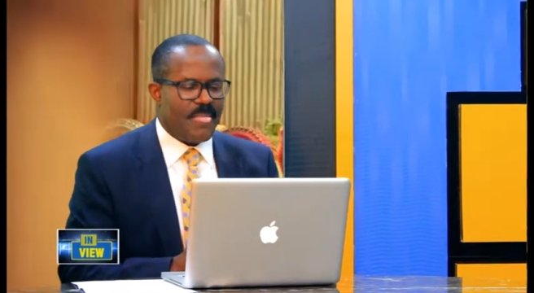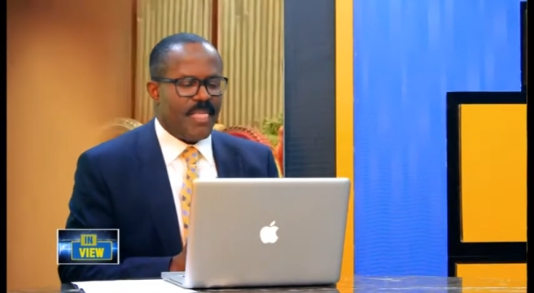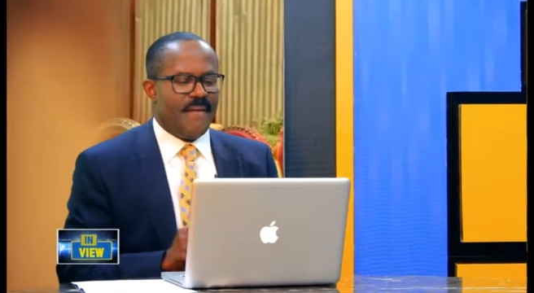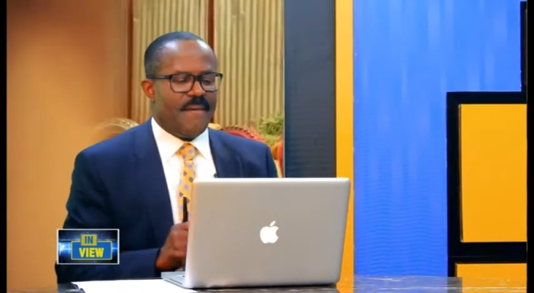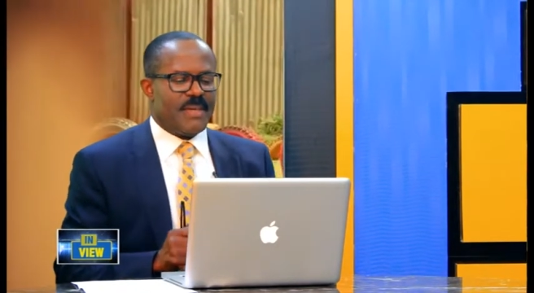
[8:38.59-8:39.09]
So
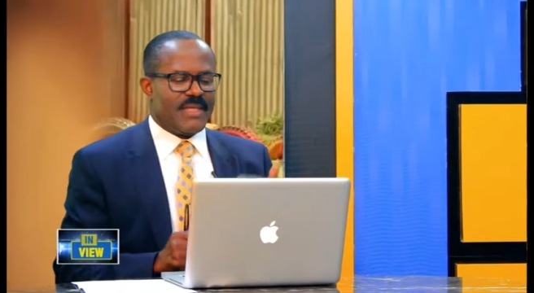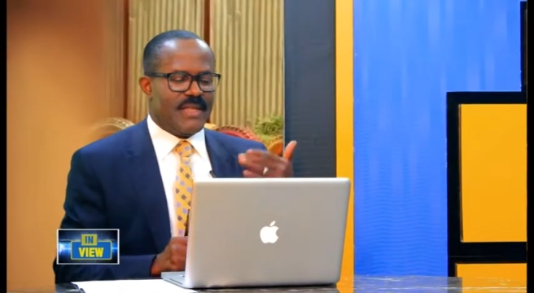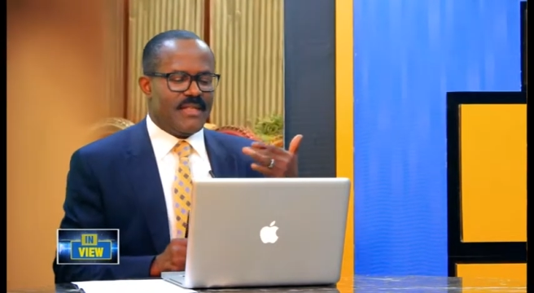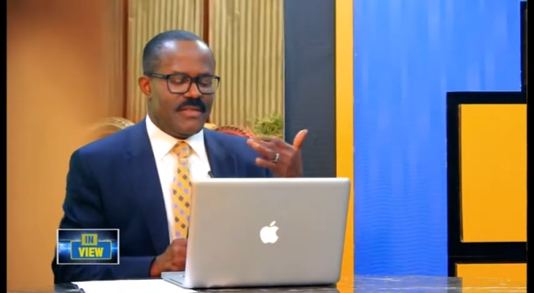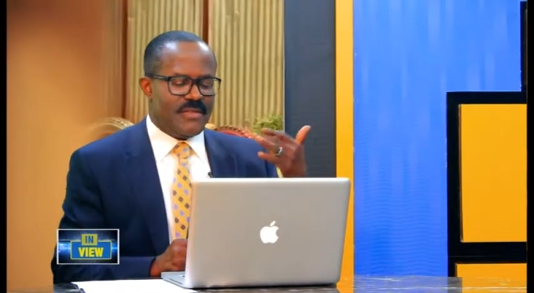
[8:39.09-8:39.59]
but
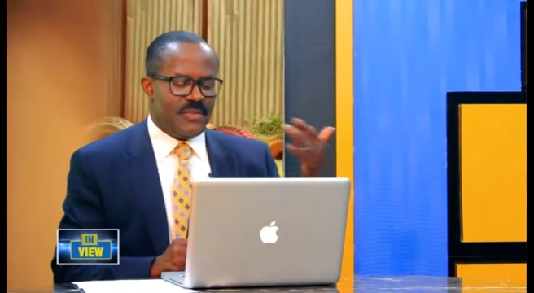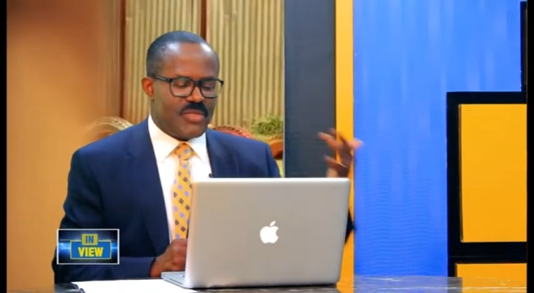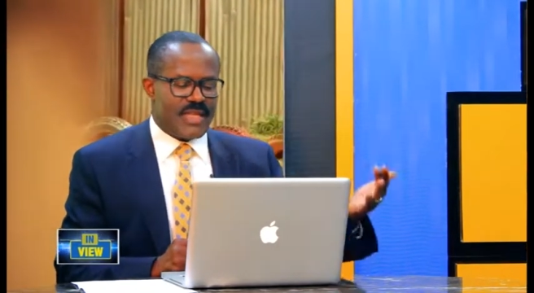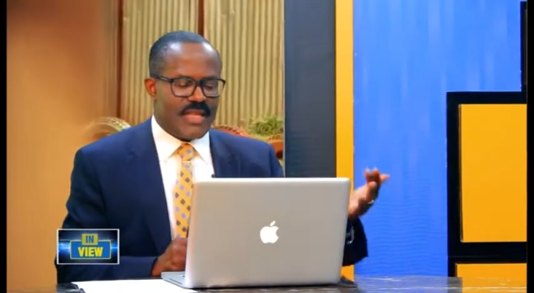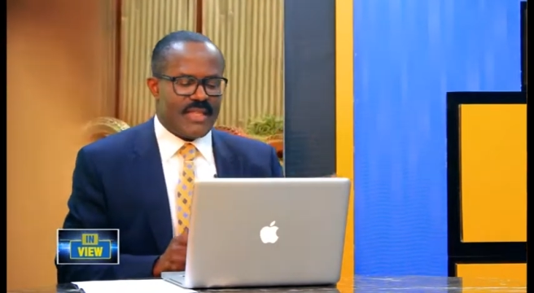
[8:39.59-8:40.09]
then you
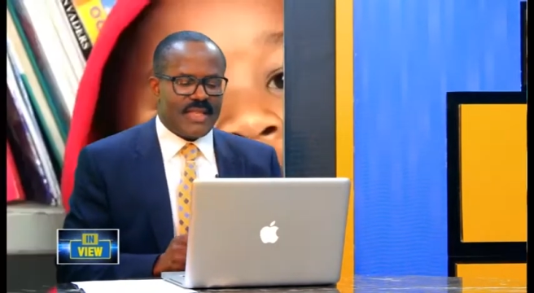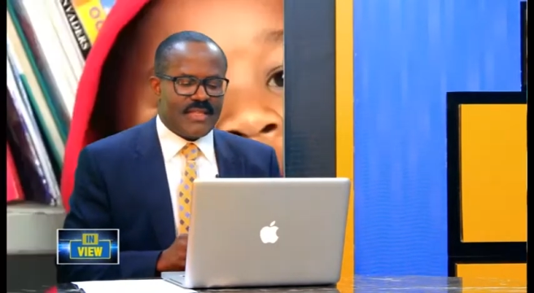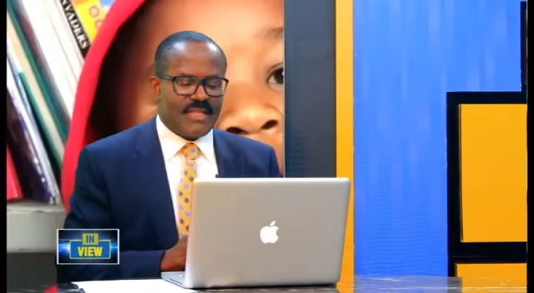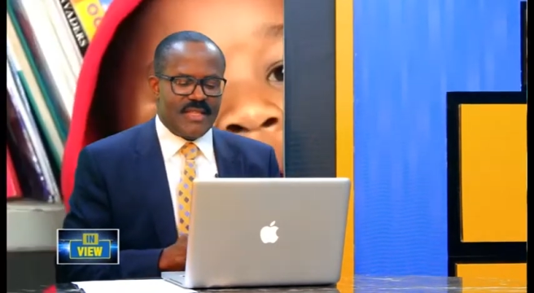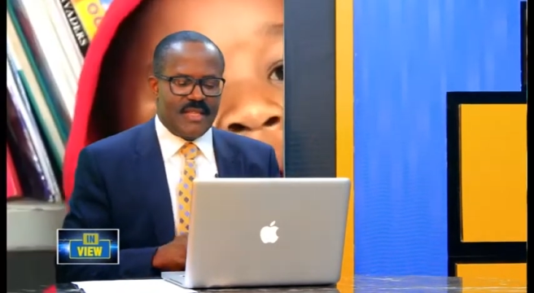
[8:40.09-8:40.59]
said that
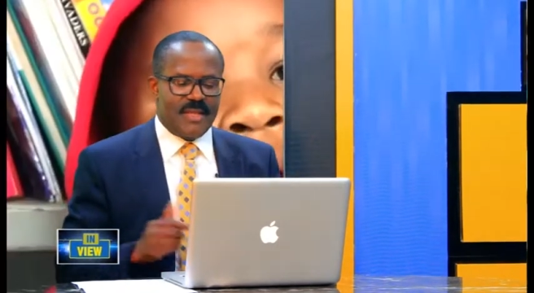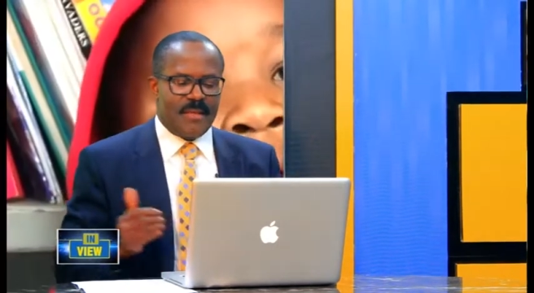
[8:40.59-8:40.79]
the